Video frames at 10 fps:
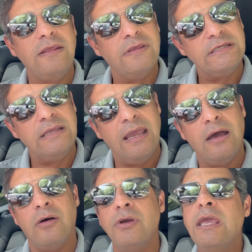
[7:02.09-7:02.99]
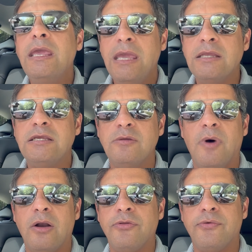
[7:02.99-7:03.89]
this now into the
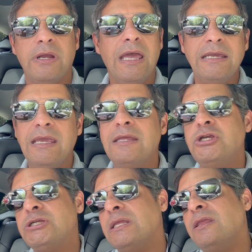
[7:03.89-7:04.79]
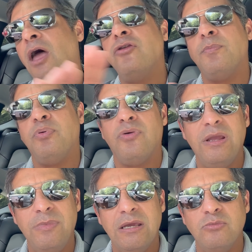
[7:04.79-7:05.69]
Model 3. Again, just another
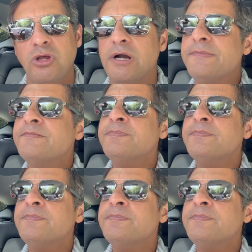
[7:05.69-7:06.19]
premium look.